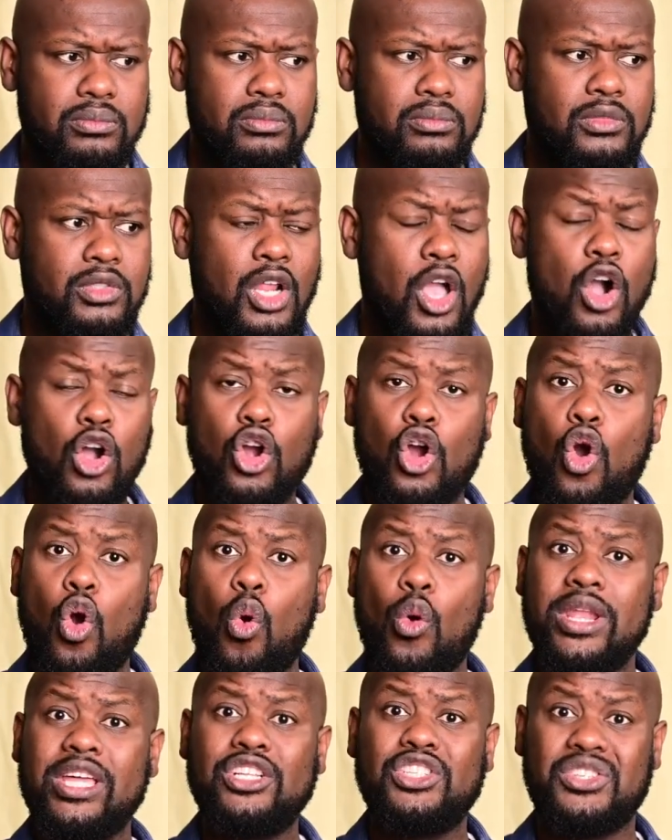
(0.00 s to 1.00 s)

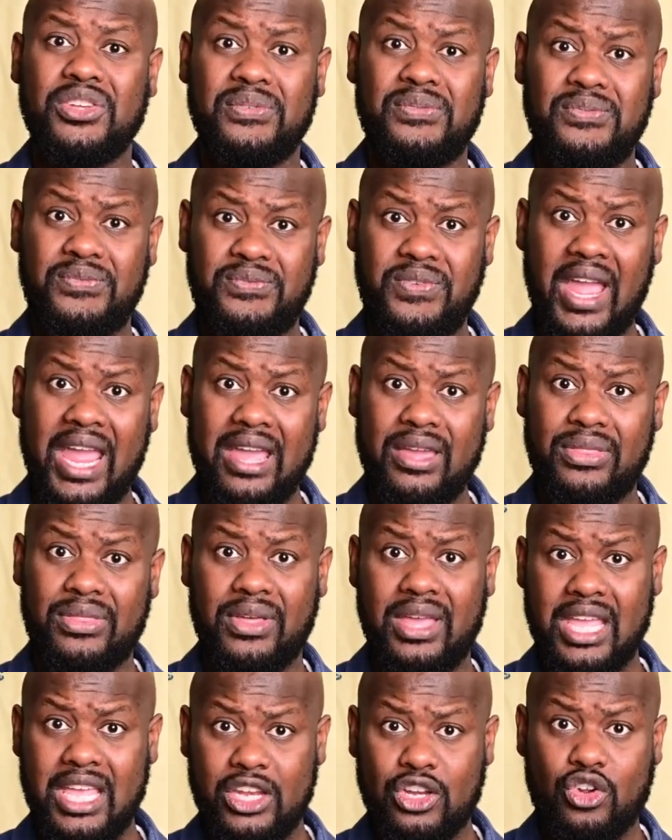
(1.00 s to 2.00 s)
according to faith
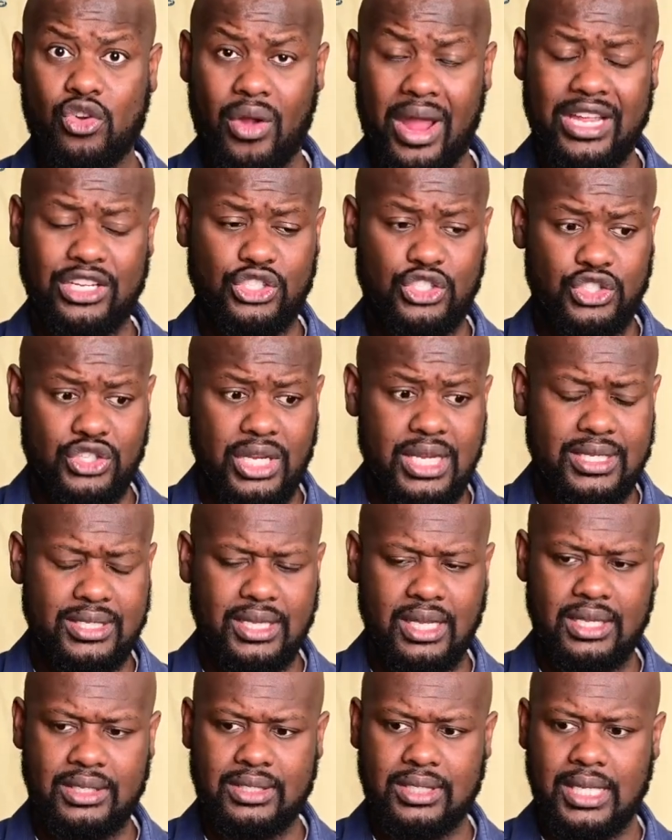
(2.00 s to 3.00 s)
in Christ
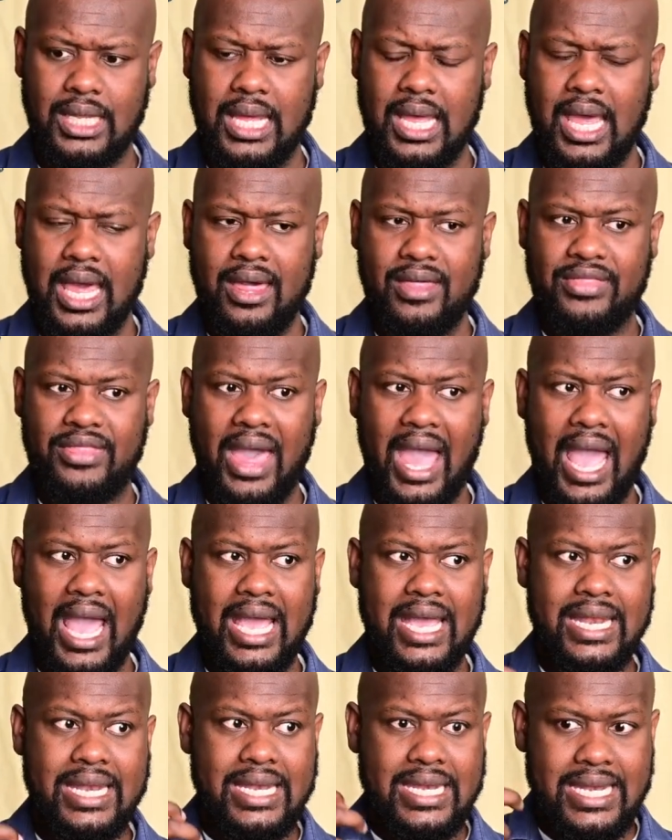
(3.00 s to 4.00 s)
Jesus that
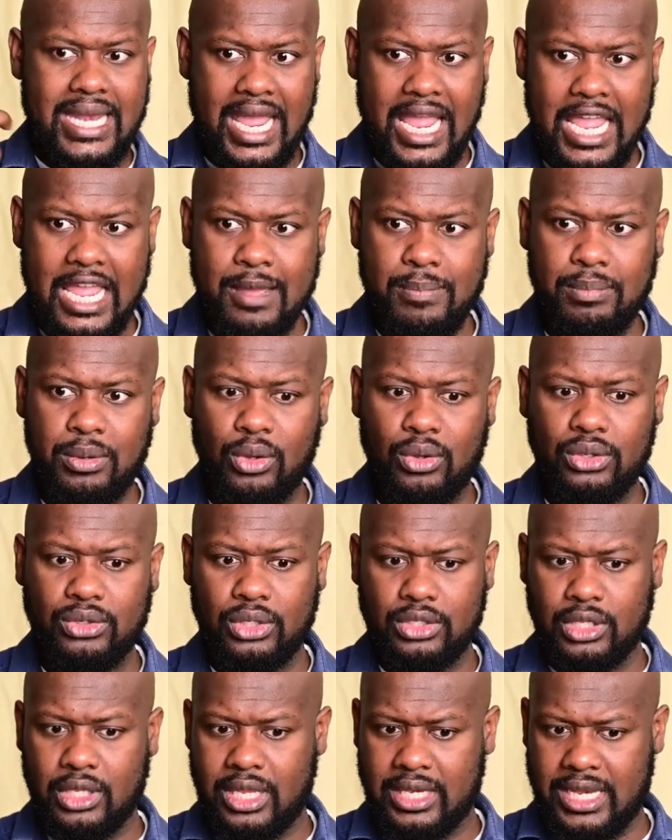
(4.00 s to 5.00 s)
enable
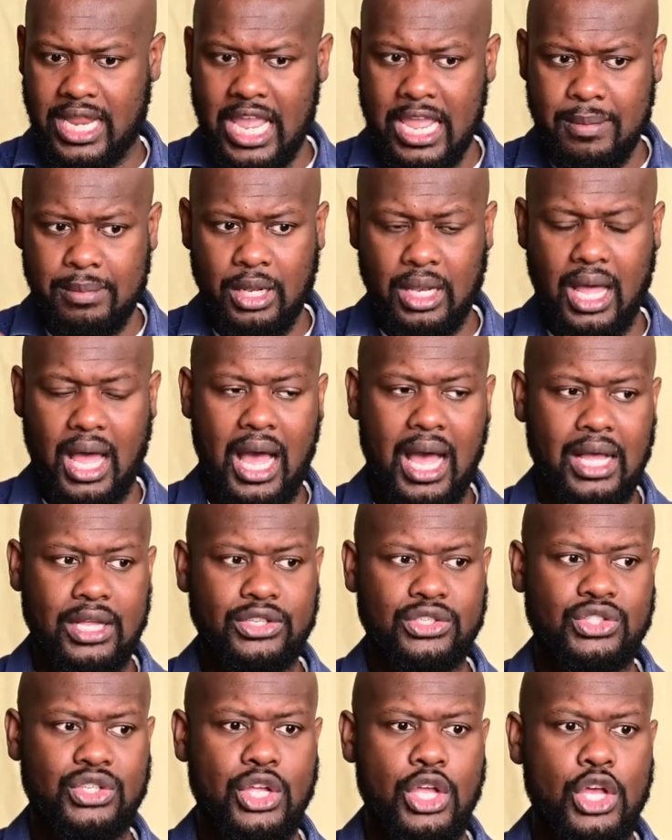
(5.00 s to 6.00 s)
enable
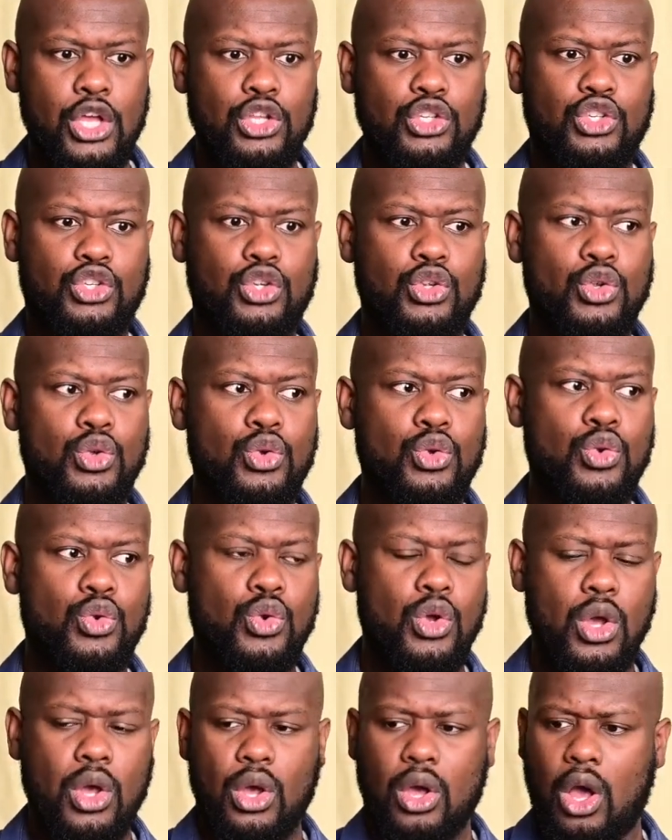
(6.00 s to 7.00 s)
us
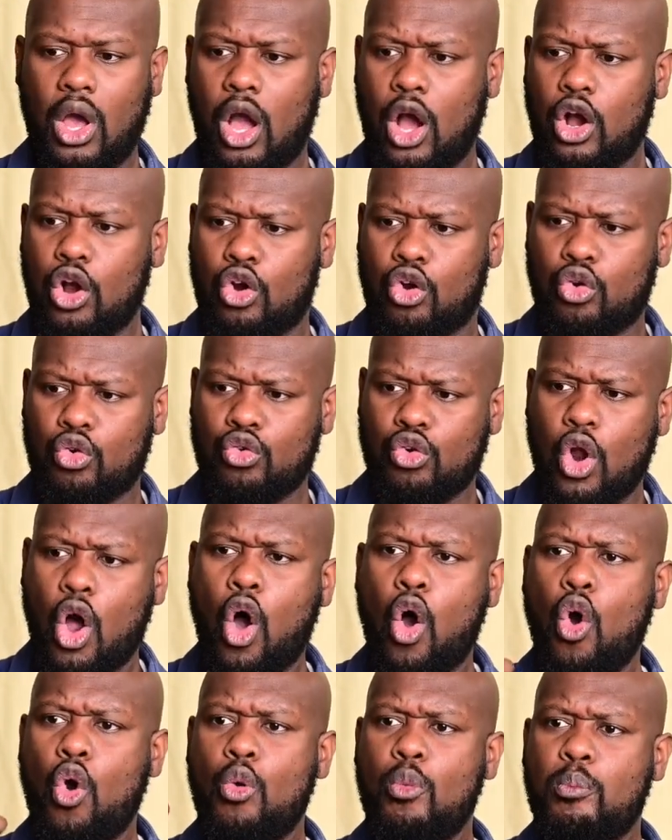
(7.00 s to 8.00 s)
to uh,
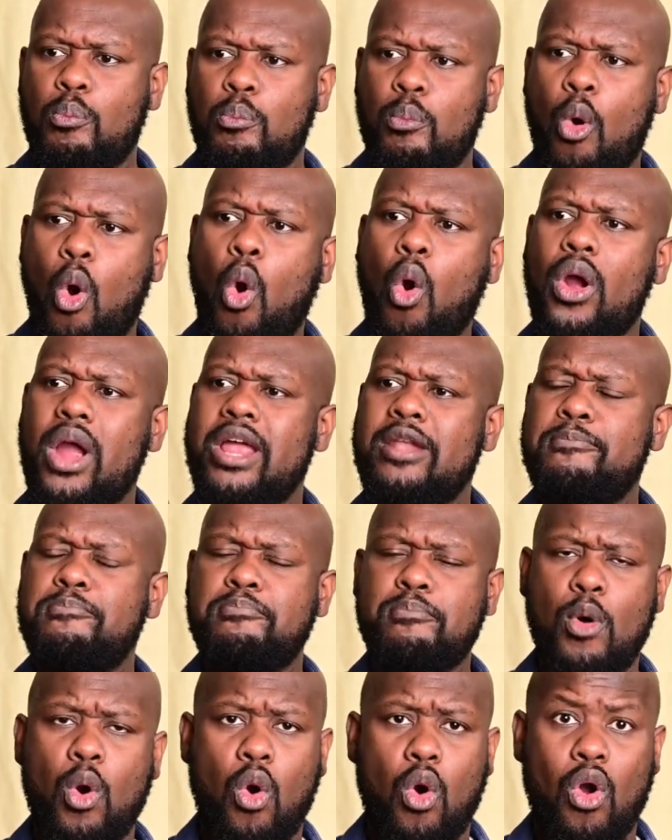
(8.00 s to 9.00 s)
grow more and
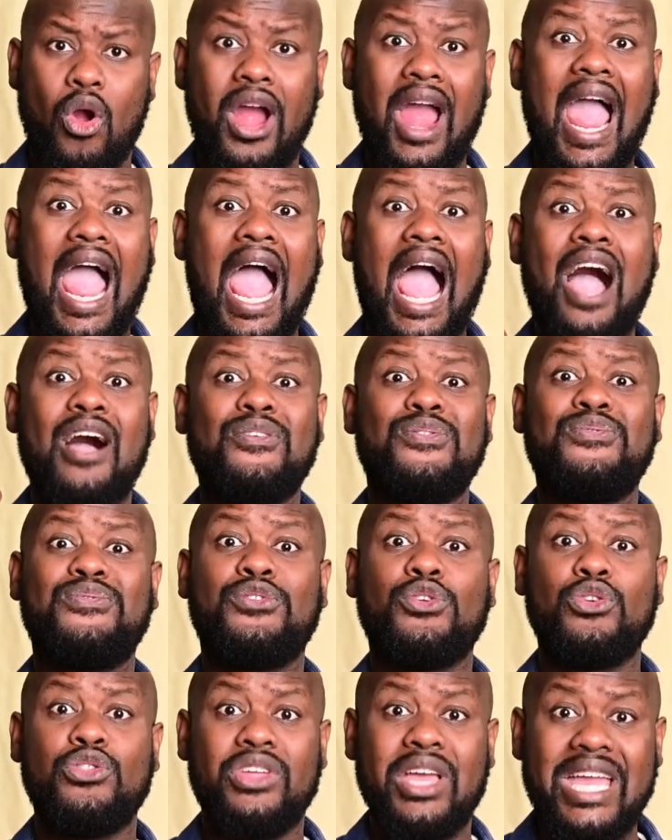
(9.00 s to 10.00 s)
more
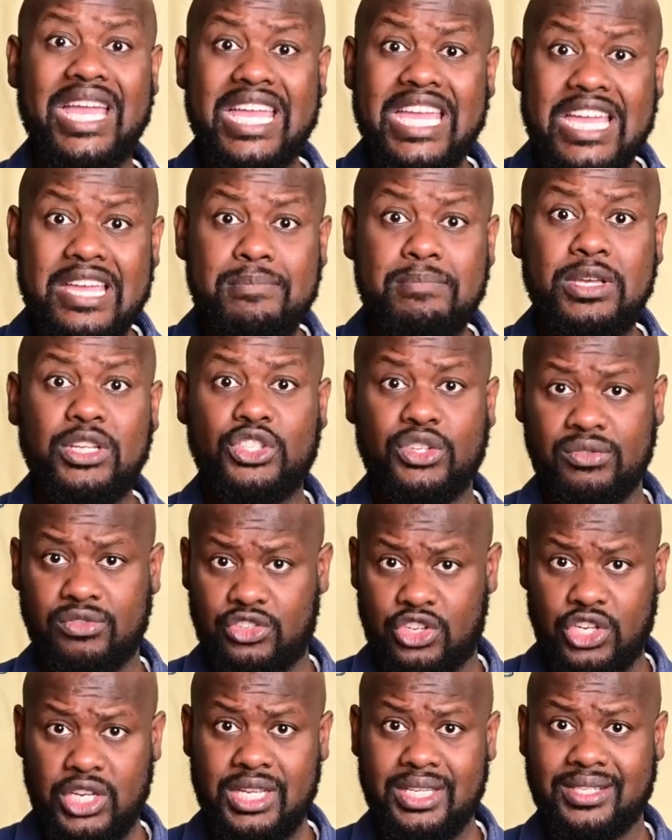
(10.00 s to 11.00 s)
after the image of
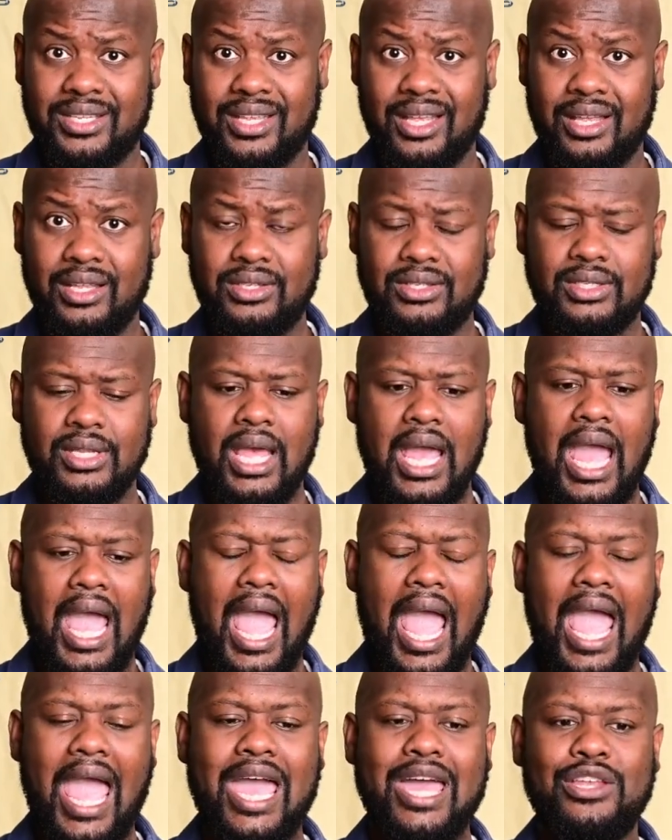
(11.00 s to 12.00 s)
Jesus
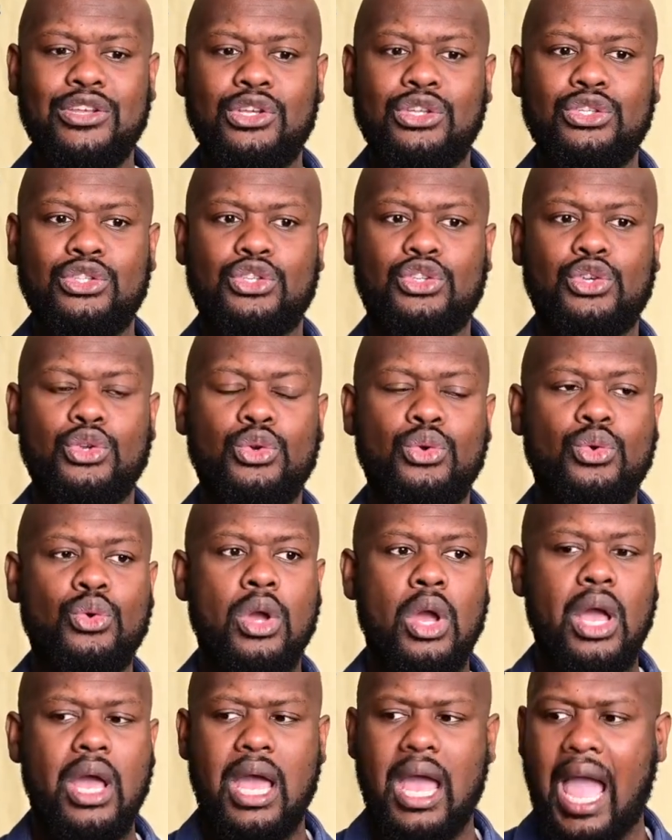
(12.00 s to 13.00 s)
and to
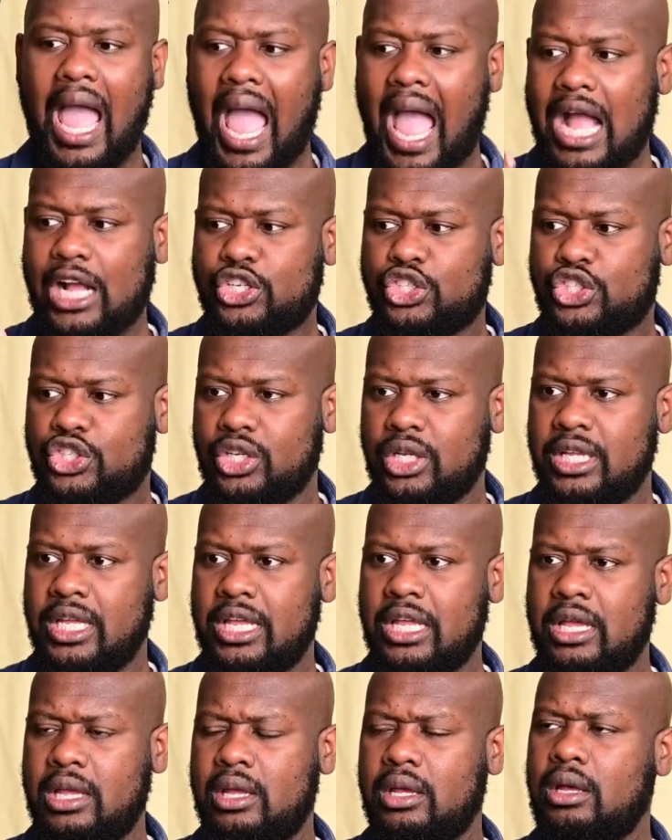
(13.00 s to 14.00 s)

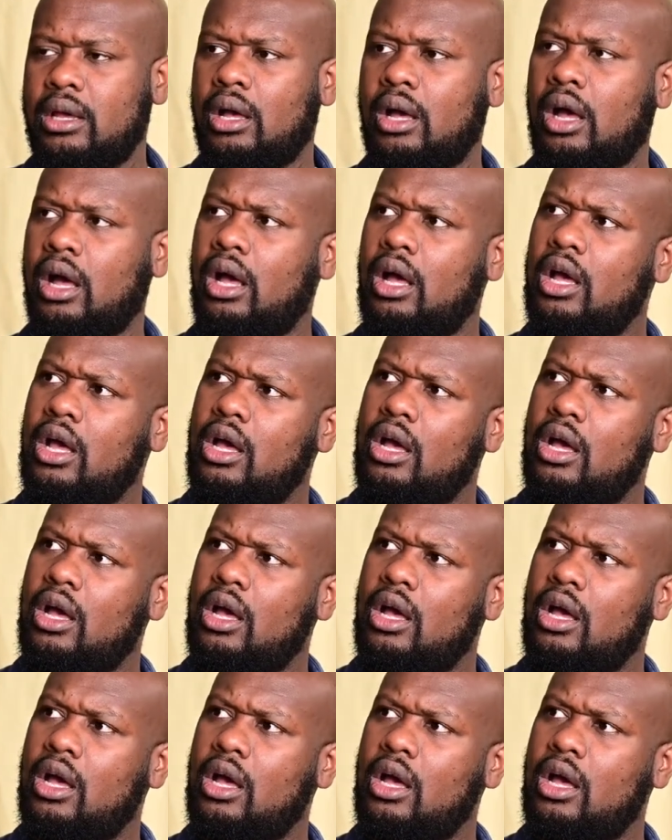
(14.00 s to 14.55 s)
actually uh,